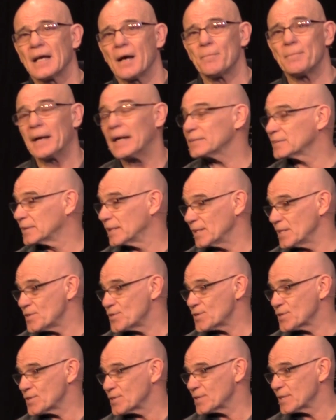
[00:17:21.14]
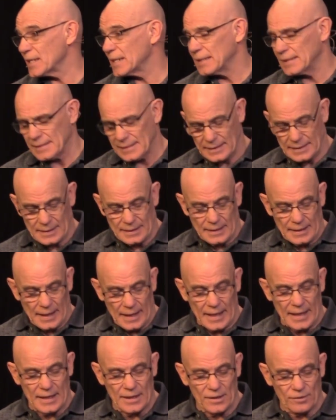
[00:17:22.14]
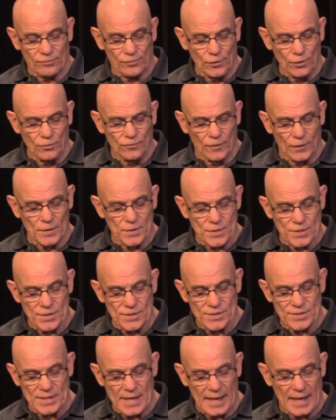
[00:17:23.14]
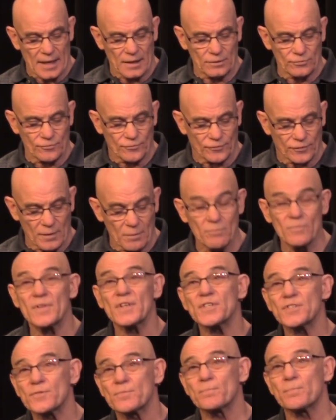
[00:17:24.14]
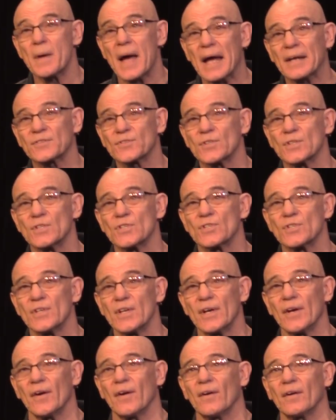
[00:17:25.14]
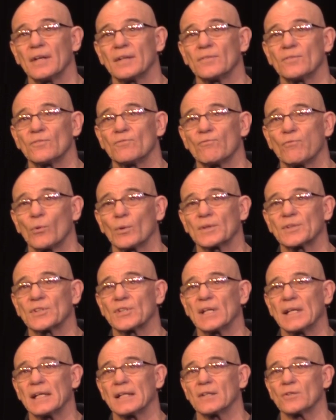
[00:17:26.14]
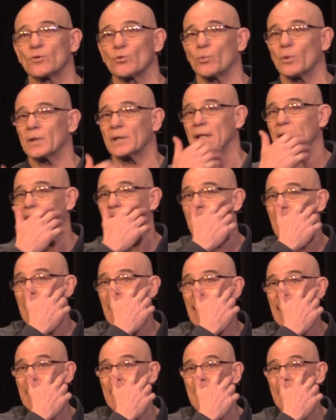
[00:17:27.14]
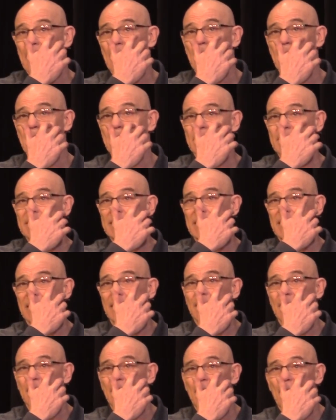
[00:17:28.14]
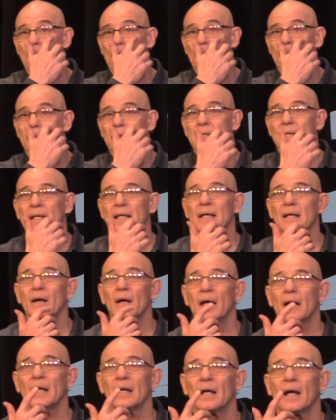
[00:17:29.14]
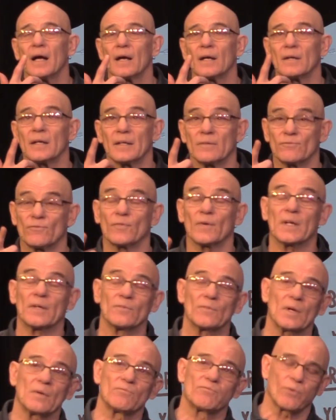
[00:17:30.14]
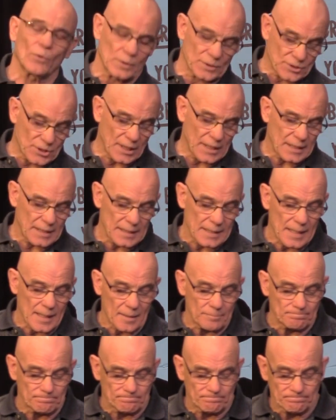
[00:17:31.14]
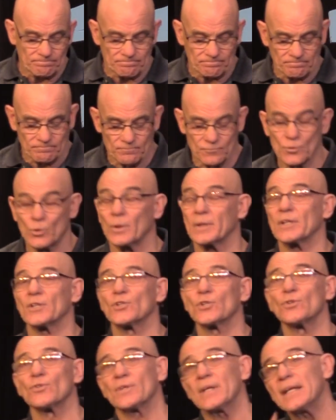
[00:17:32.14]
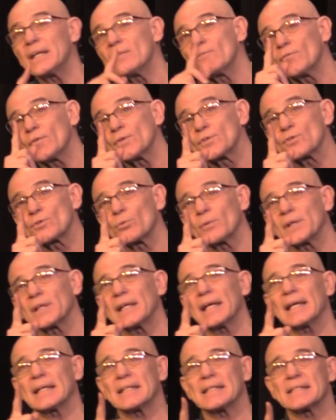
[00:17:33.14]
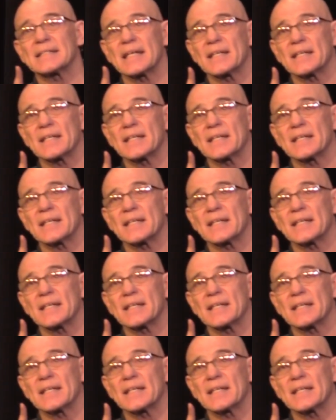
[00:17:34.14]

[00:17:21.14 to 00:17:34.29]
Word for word: about this. And a few verses down from this passage there in 14 28 uh, and, and, 14 uh, 22. Then in verse 28, he